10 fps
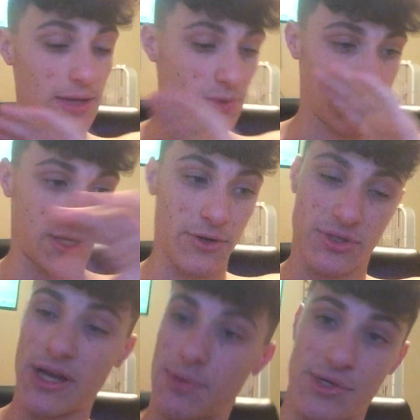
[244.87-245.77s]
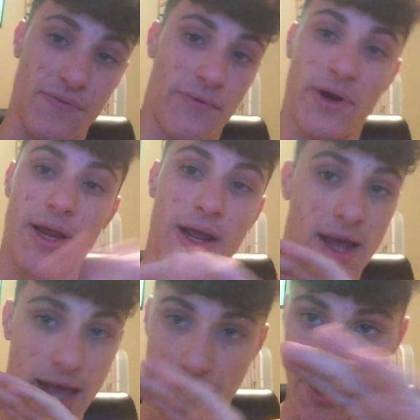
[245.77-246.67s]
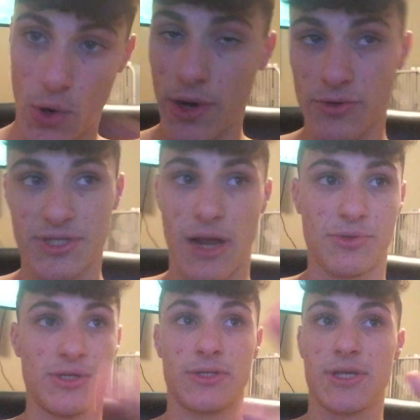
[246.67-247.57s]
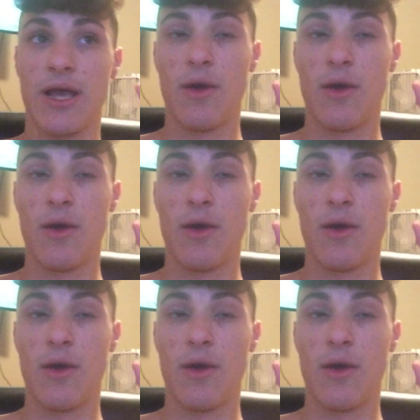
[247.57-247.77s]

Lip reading: He was interception-free, had no interceptions.